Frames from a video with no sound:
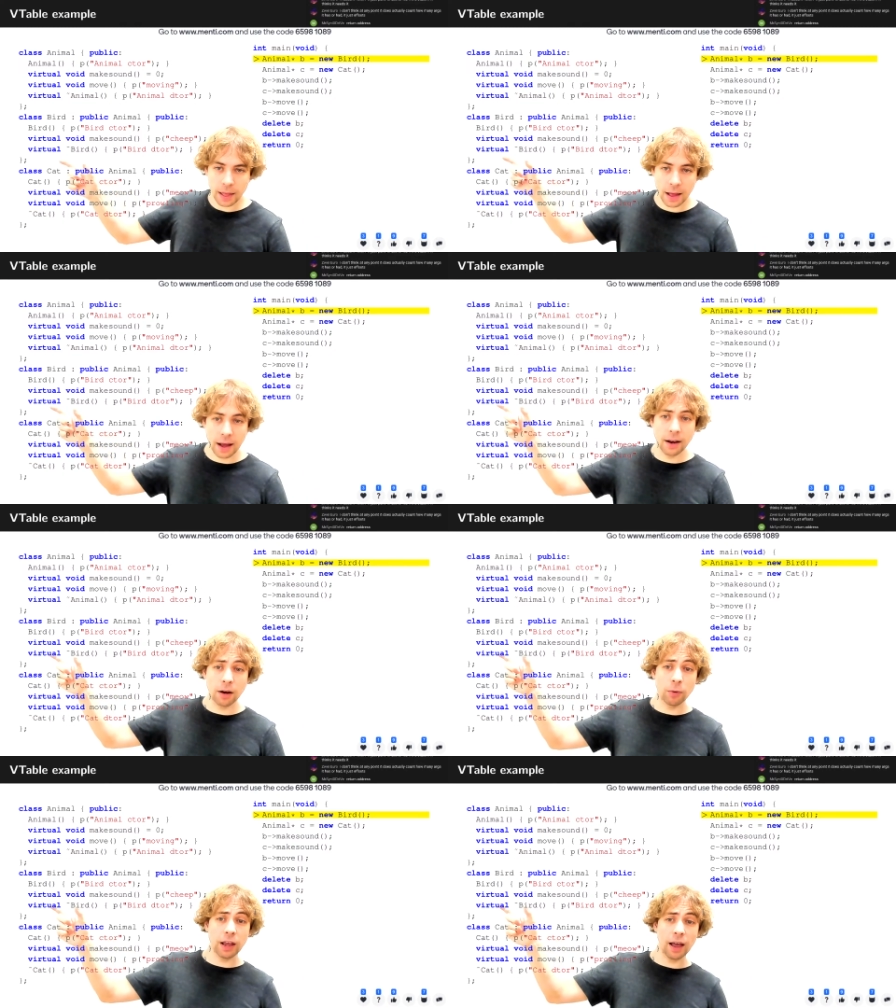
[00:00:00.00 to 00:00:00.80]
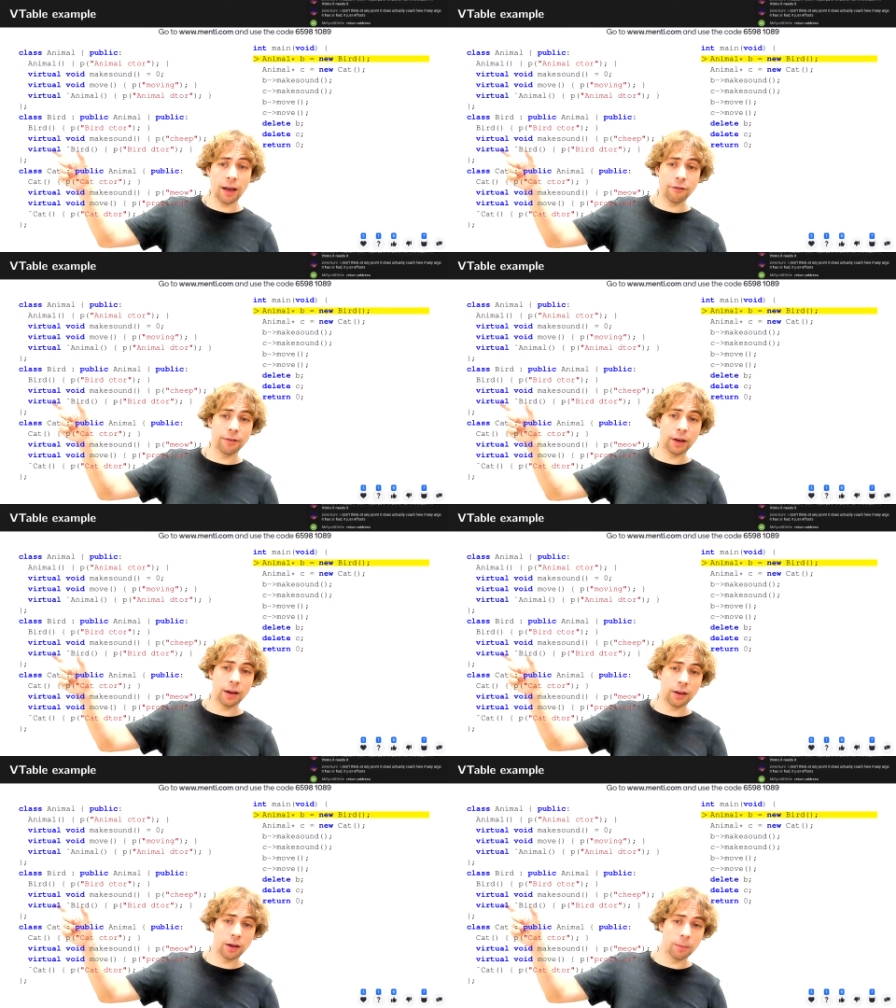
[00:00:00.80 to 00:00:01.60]
And then we have
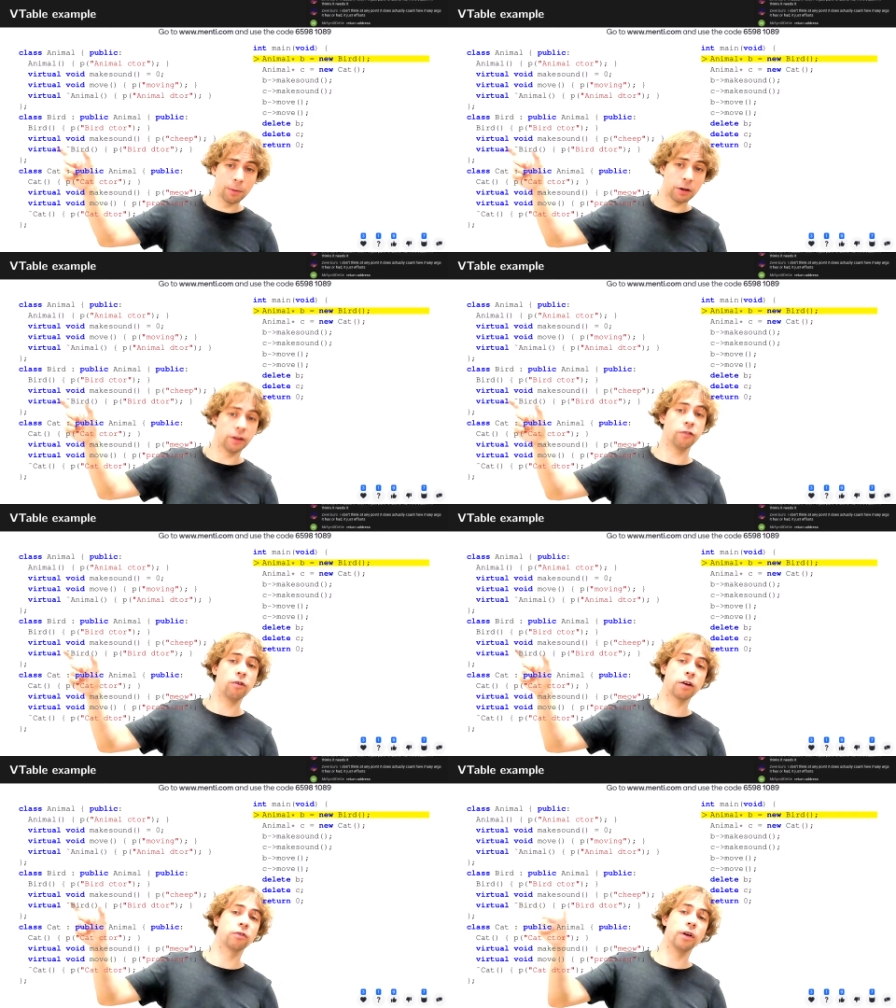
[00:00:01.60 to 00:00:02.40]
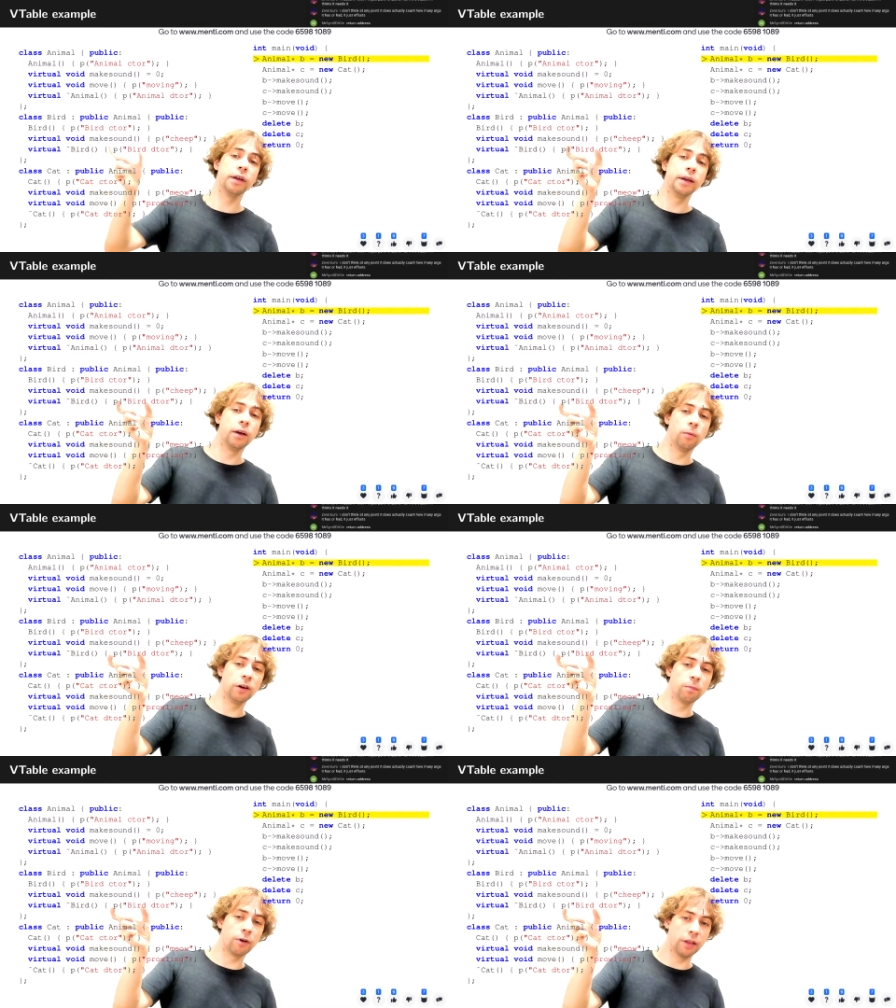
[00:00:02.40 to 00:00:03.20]
the bird destructor,
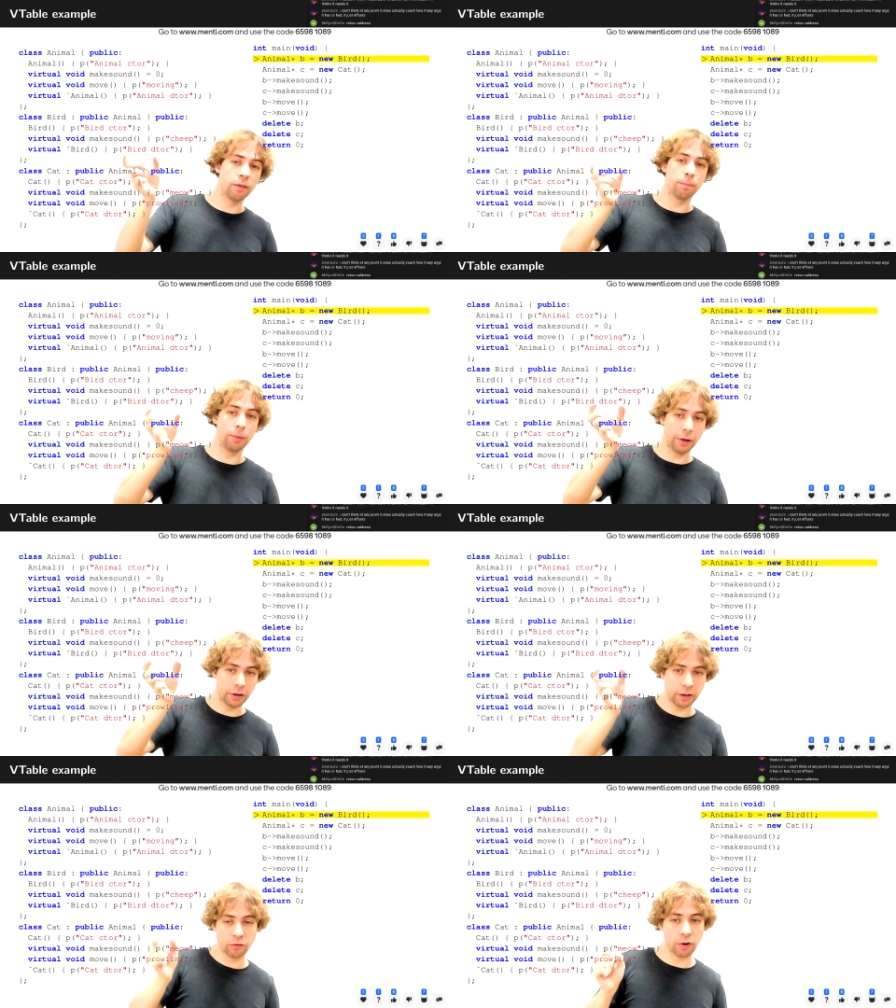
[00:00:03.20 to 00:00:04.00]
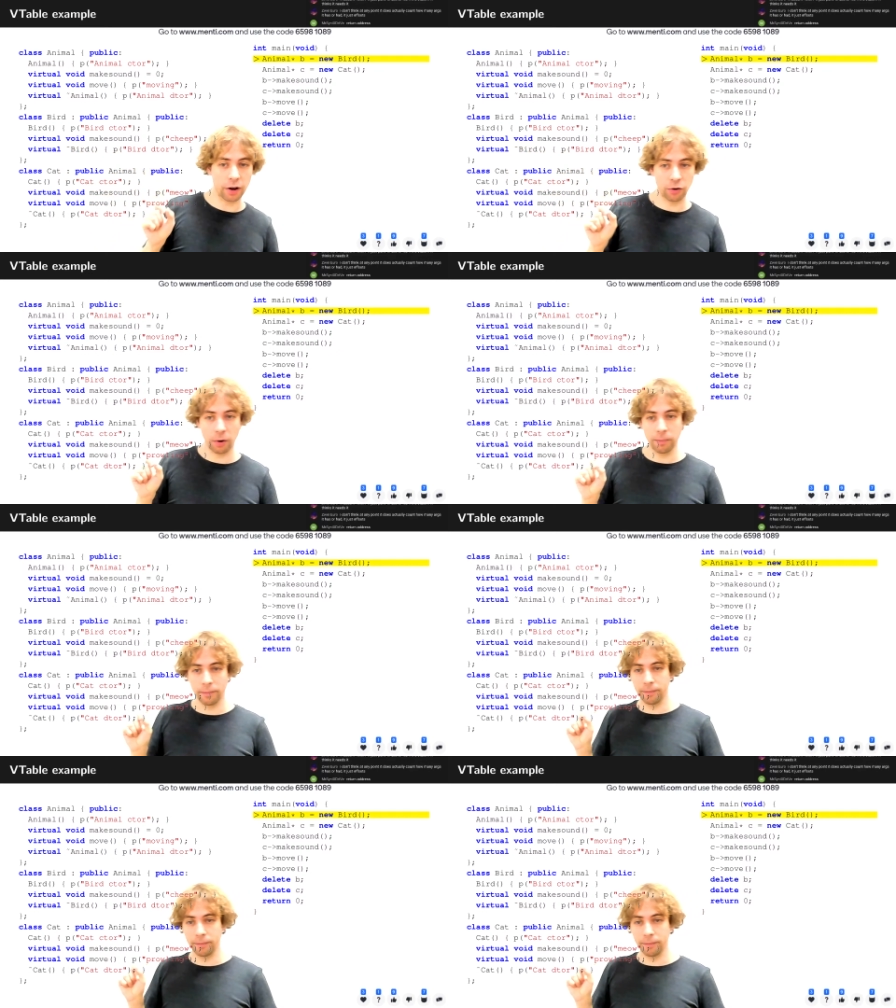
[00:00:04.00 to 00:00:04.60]
which prints bird destructor.